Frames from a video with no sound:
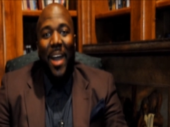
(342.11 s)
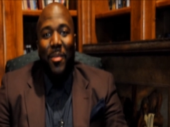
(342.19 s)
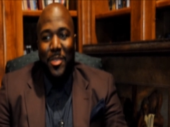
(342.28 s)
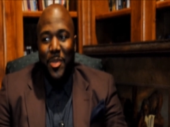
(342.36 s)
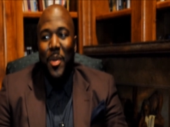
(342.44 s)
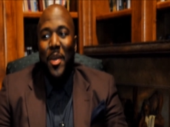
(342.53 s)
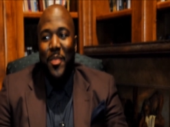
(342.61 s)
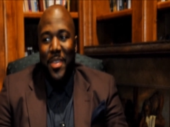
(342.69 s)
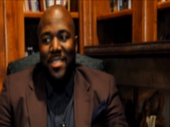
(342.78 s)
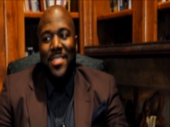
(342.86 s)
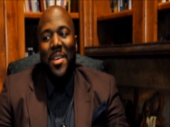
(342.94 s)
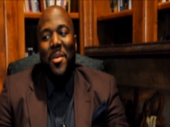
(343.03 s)
I was 12
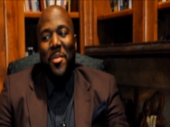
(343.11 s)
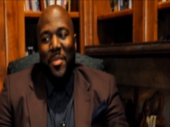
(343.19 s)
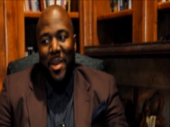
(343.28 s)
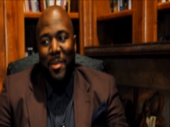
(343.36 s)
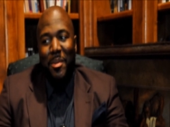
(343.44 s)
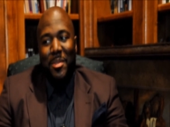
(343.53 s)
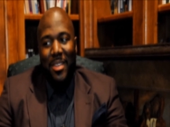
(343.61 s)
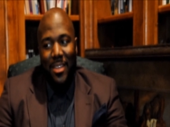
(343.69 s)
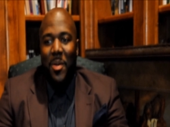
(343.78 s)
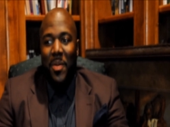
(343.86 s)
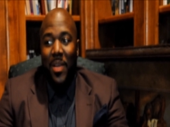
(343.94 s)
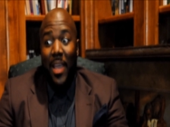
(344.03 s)
years old when I wrote
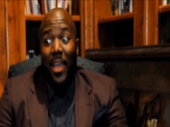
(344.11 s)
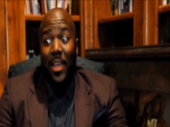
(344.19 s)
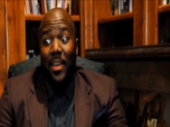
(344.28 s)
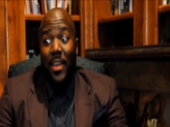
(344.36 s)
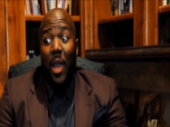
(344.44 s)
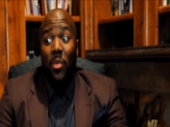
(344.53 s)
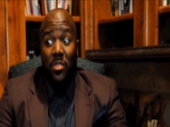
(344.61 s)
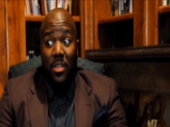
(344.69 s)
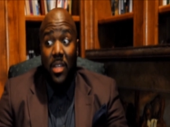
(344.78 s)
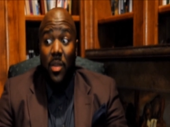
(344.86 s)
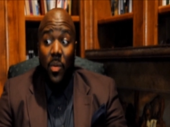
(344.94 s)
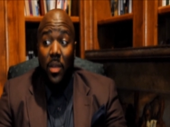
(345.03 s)
that. And that was
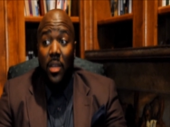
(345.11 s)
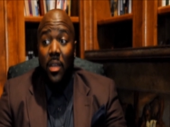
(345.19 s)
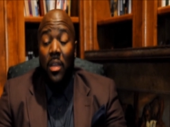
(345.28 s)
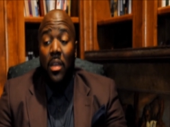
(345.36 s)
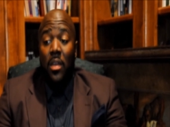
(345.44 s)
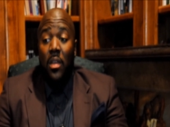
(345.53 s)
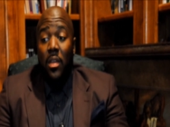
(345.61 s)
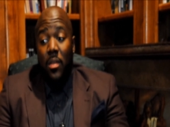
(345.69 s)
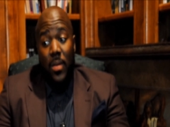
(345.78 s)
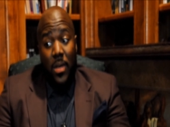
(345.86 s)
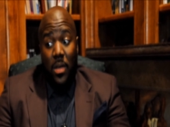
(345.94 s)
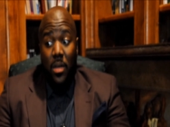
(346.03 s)
literally
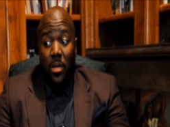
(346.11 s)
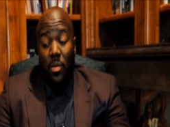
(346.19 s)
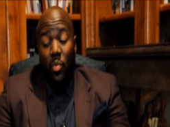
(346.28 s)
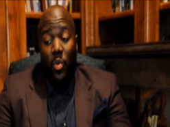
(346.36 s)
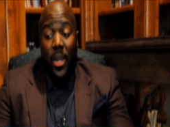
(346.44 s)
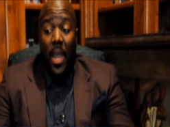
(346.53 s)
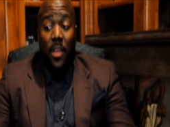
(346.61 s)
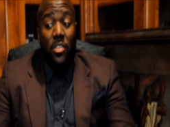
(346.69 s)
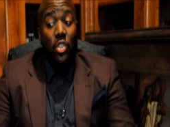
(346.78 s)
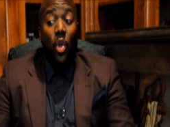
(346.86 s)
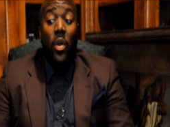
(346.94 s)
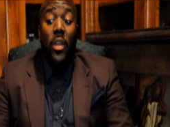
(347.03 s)
when I
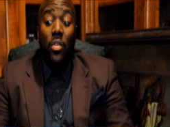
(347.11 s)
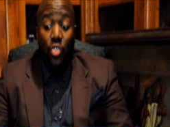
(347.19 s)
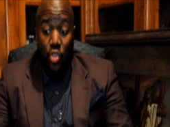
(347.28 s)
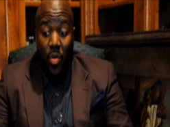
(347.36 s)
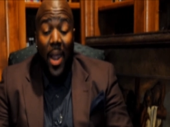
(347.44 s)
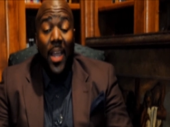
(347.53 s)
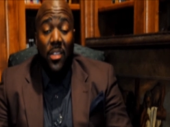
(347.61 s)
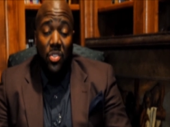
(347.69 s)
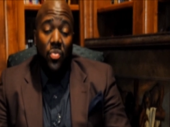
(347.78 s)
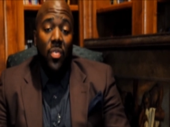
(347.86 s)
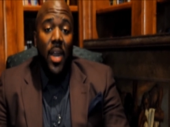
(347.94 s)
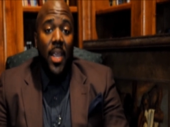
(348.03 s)
started trying
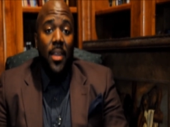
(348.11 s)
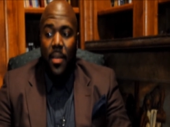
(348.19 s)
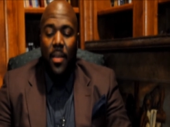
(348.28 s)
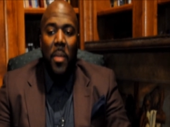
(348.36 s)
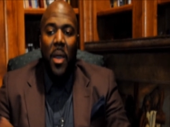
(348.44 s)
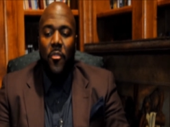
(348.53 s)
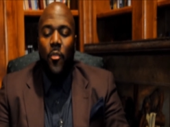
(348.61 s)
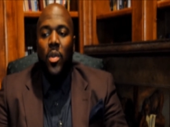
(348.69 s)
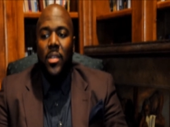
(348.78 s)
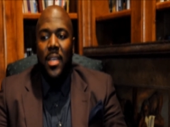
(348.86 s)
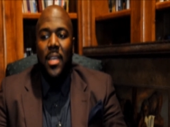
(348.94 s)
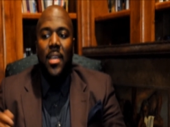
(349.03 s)
to write. By
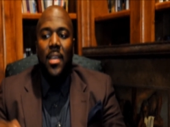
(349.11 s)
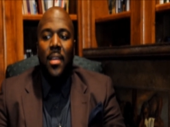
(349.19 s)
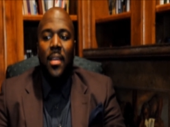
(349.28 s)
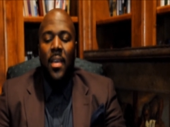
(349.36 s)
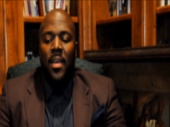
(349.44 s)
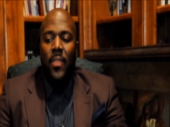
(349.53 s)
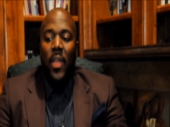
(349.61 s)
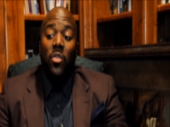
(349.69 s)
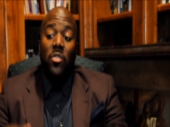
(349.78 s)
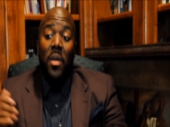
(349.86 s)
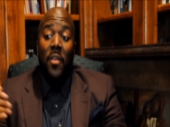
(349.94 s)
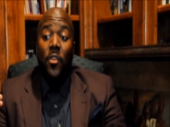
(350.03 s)
14, that
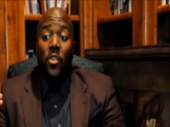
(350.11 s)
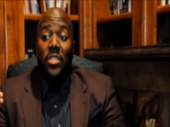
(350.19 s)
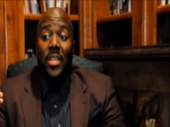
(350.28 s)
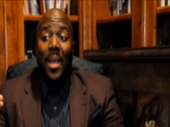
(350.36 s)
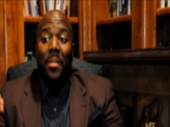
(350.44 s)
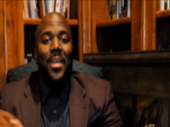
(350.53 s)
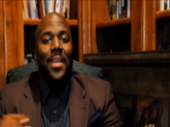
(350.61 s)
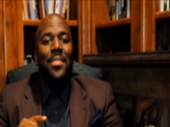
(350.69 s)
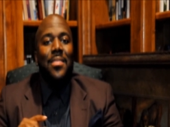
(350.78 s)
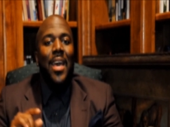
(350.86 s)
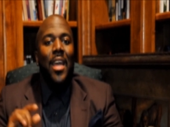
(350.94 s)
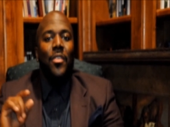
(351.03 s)
was my first time getting
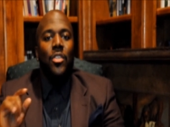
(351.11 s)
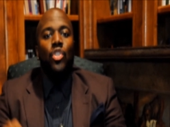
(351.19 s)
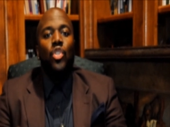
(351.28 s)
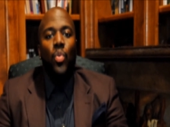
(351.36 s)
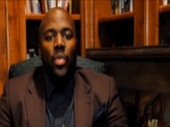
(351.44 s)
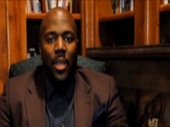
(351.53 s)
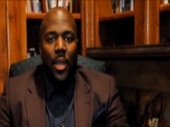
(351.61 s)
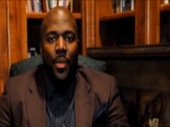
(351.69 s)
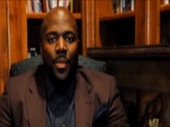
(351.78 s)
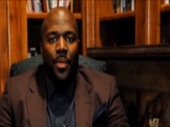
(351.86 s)
inside of a studio.